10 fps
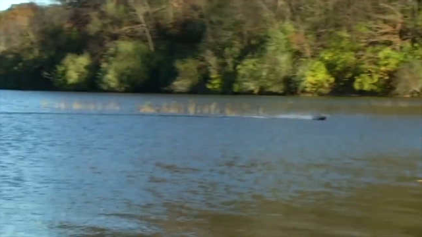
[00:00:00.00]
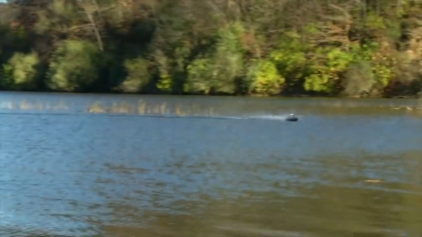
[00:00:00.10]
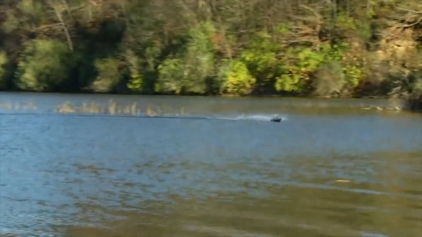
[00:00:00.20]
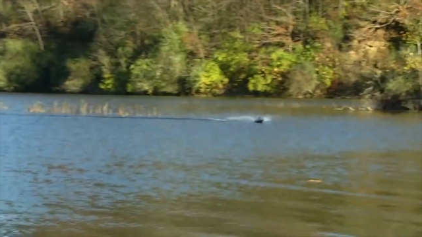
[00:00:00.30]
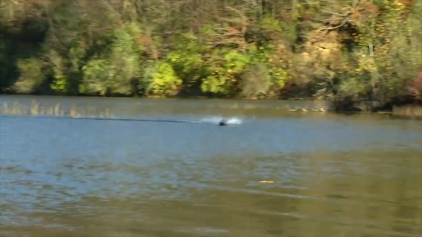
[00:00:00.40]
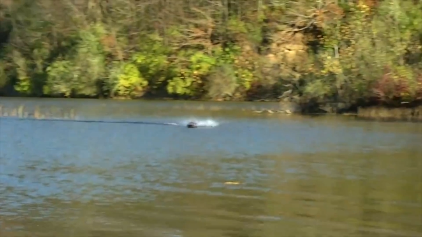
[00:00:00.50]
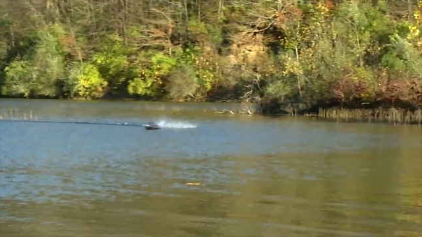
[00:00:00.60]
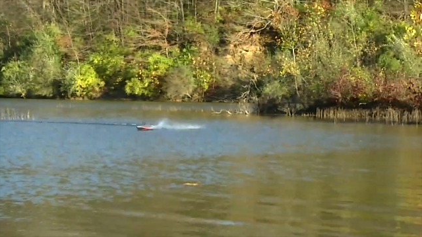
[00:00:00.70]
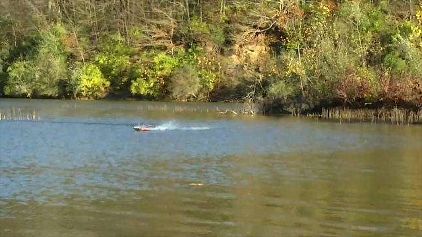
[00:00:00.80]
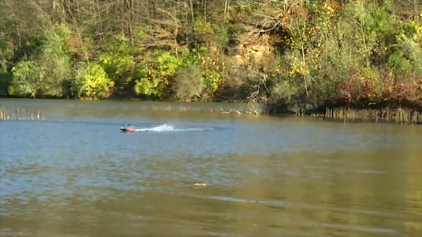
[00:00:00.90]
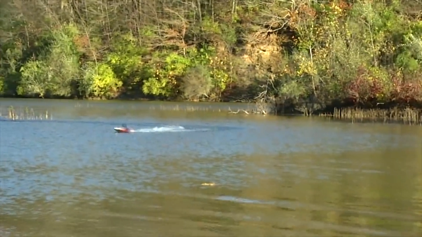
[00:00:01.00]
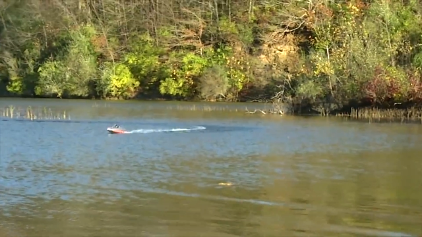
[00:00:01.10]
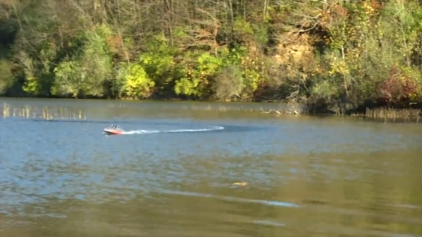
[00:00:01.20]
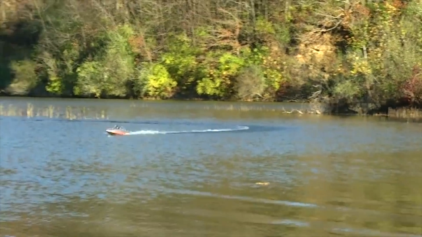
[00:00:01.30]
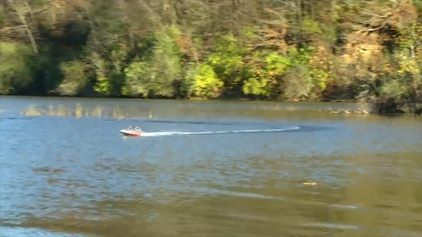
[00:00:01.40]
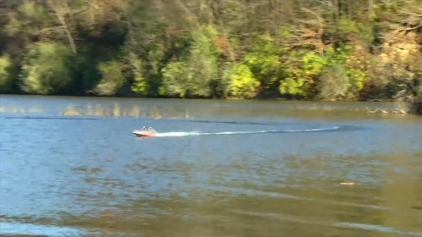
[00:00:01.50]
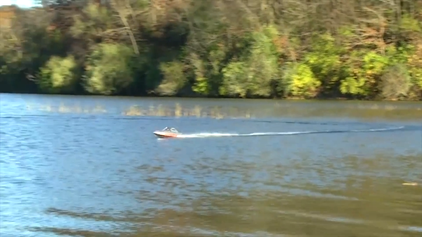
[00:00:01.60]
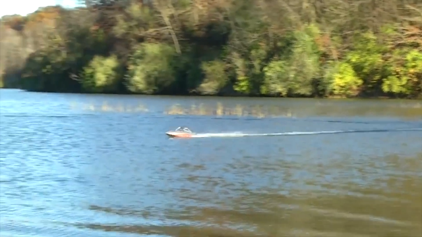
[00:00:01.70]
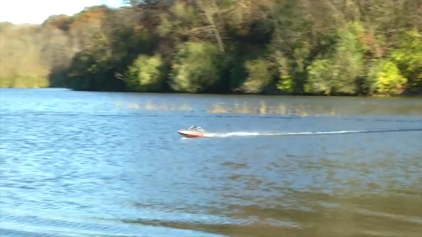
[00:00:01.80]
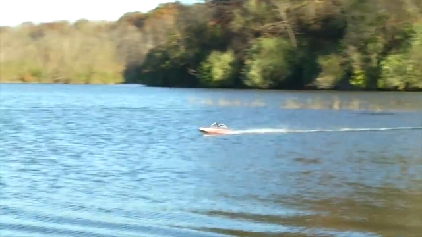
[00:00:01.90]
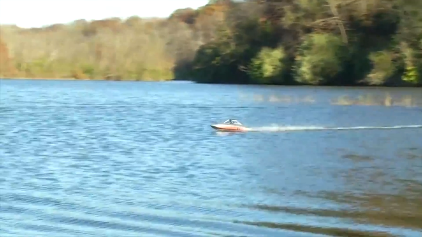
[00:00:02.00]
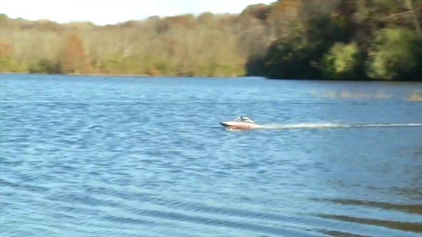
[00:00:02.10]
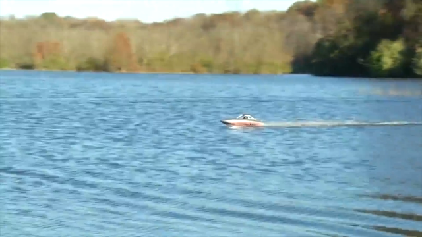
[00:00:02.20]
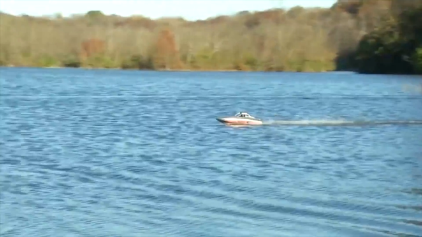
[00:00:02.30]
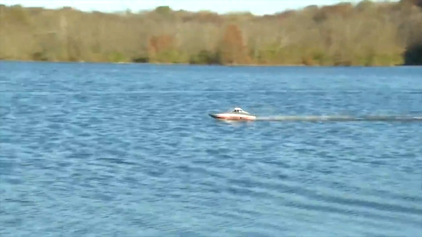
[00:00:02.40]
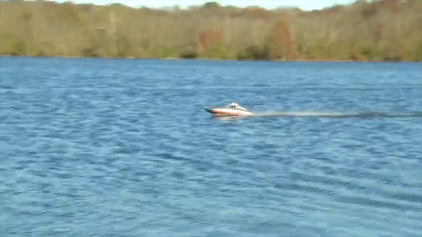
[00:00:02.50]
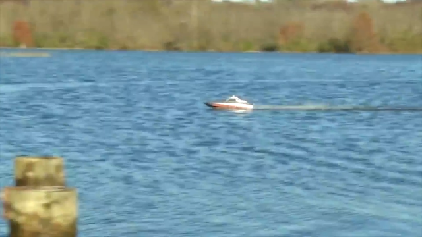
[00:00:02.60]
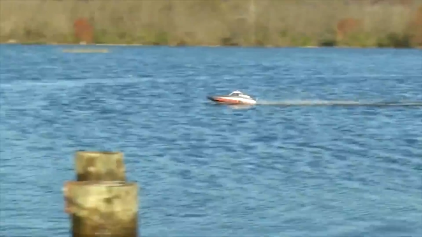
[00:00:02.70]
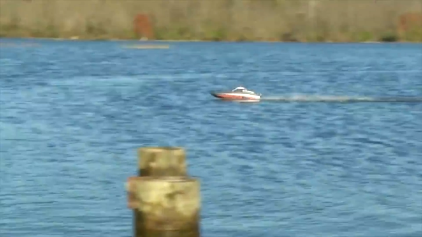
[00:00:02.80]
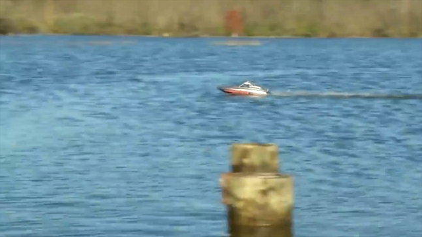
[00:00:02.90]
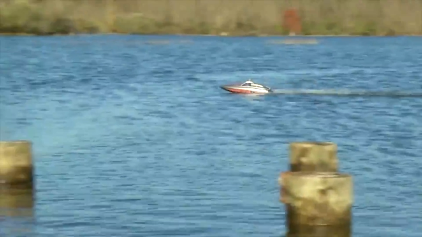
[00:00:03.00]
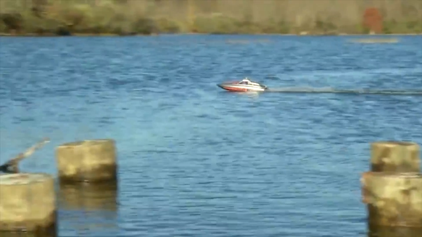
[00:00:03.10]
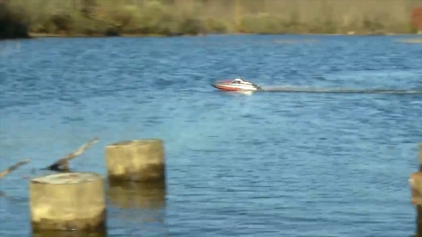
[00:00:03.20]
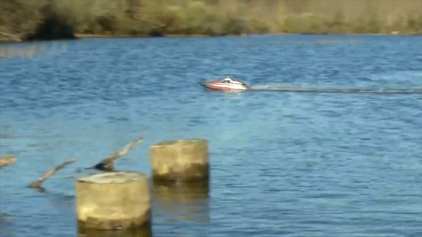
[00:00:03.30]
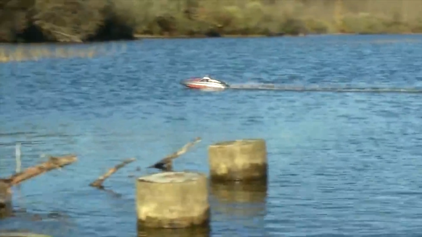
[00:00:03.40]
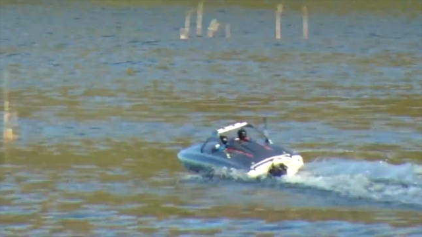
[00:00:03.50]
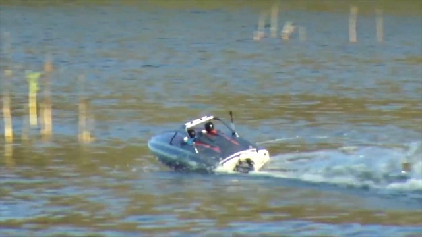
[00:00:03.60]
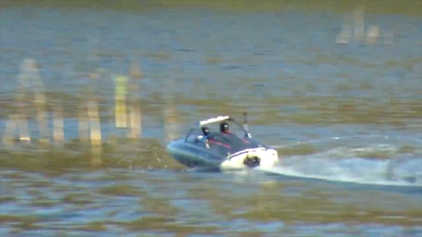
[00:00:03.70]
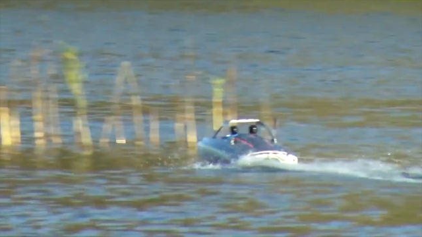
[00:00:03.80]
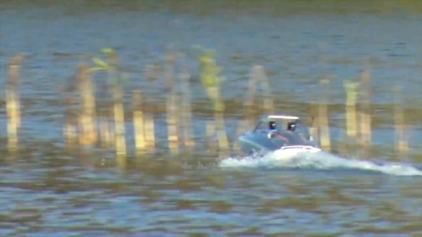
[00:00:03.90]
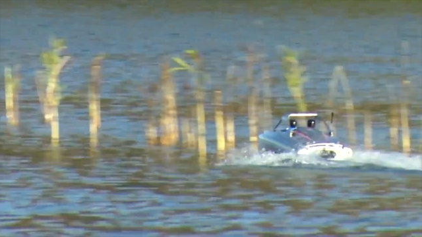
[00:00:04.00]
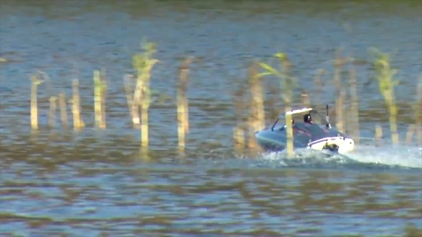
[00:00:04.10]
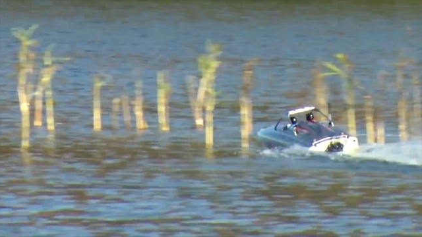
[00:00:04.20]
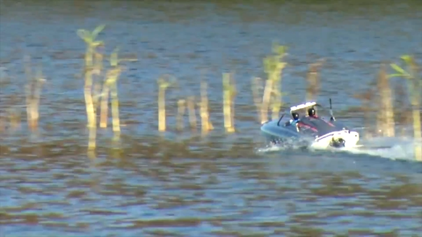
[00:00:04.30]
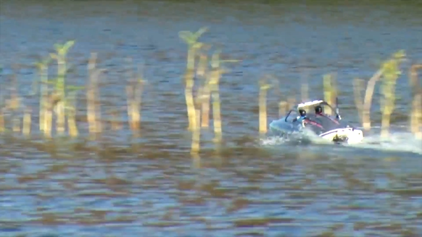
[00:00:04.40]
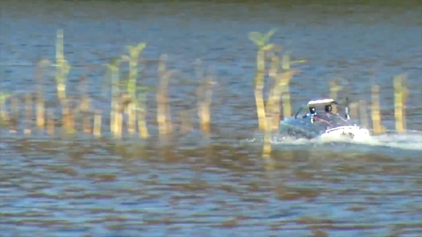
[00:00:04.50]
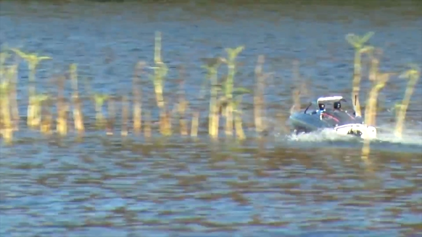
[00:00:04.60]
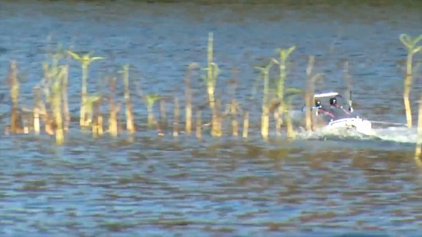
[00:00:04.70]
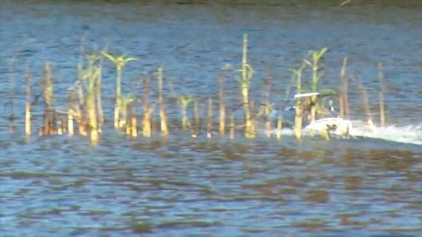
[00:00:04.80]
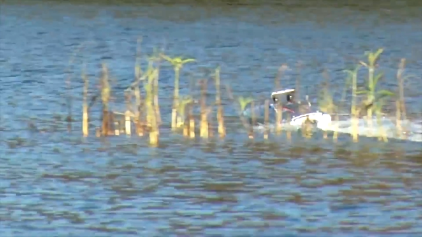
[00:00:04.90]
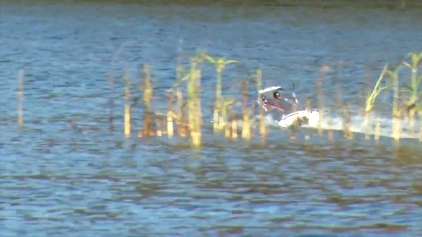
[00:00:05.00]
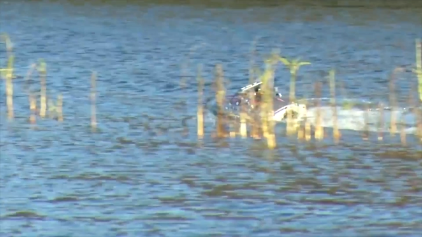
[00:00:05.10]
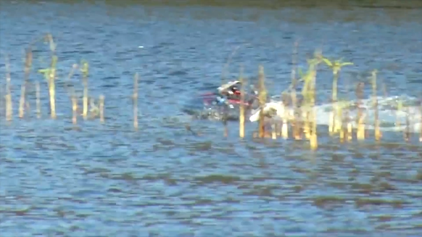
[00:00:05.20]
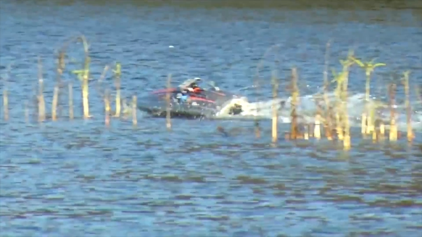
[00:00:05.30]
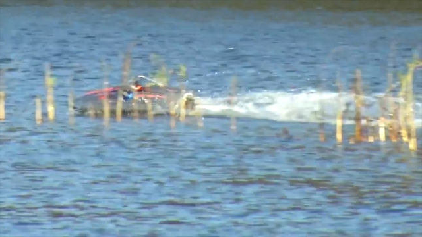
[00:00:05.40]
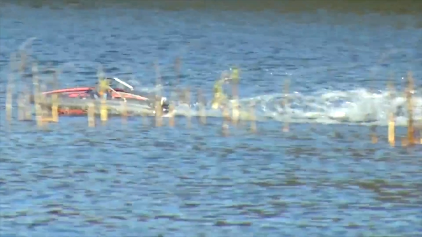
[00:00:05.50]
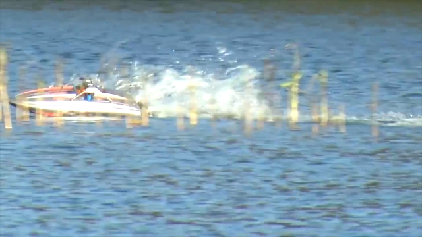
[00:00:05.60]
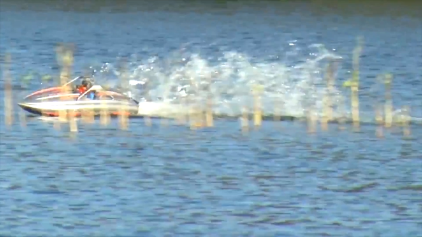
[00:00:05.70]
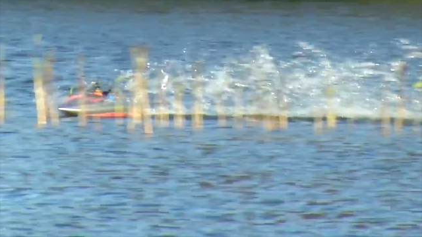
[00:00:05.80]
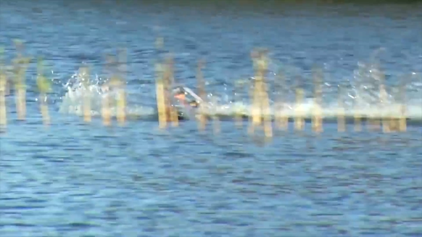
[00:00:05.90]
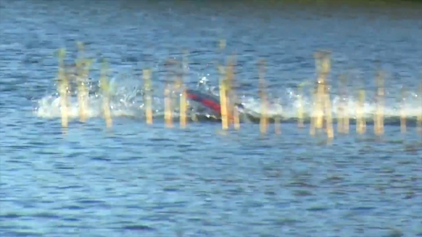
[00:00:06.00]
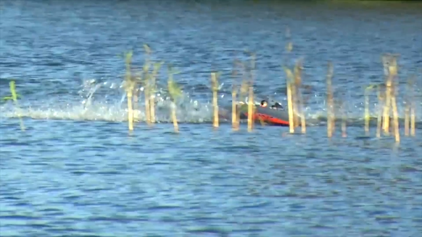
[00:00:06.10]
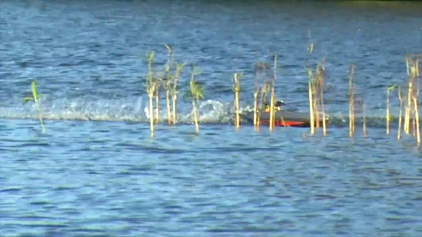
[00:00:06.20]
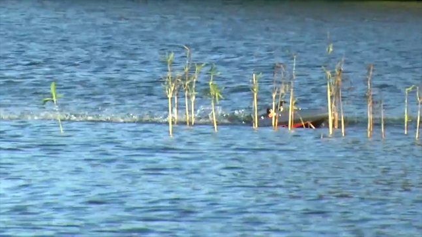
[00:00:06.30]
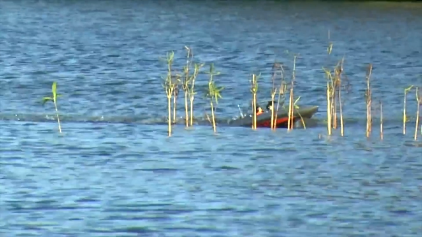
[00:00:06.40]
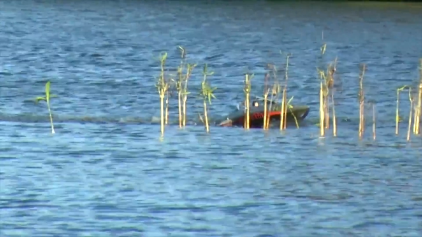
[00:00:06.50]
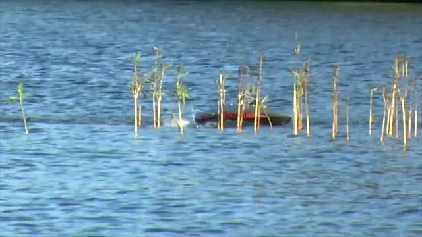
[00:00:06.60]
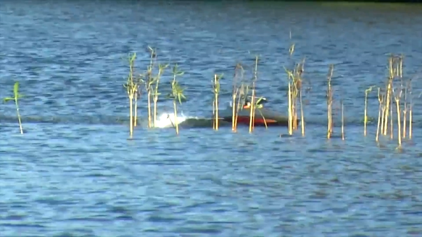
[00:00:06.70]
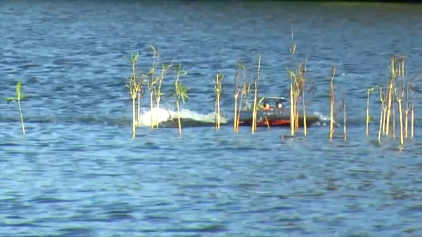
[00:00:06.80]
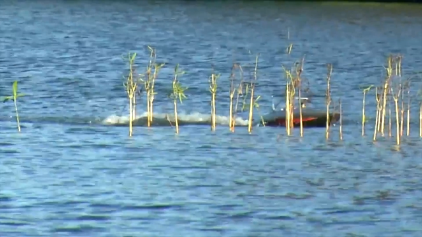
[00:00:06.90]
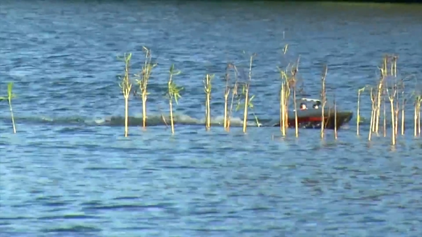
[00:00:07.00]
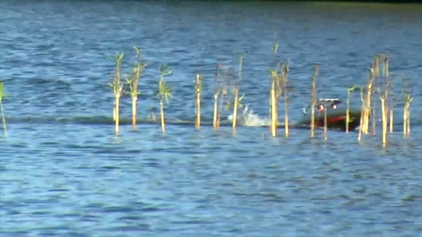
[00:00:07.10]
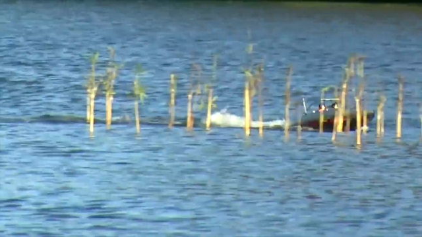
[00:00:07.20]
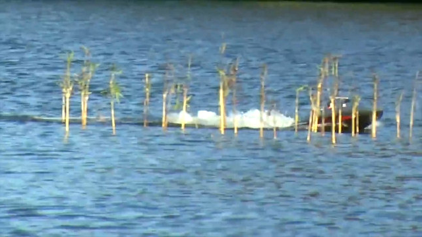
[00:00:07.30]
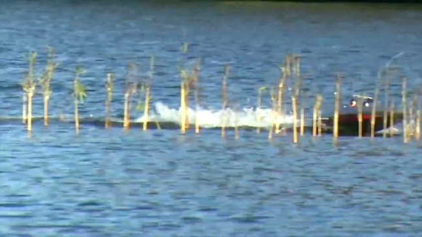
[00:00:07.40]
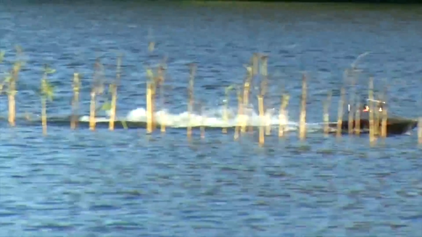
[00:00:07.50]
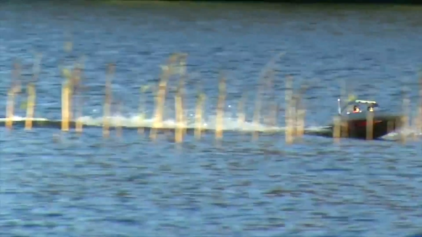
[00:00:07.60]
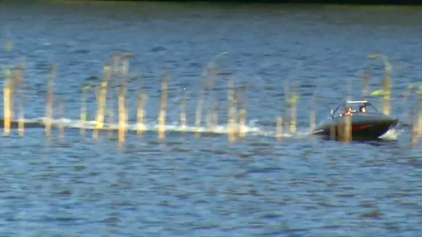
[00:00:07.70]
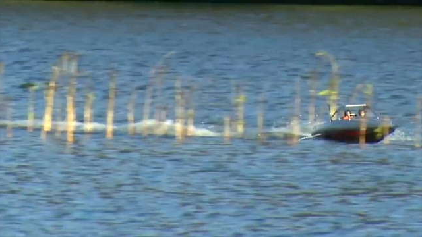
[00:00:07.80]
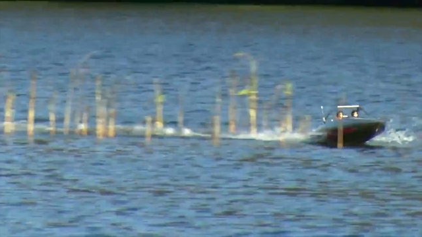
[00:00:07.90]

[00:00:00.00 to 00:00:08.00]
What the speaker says: No face is visible, so there are no lips to read.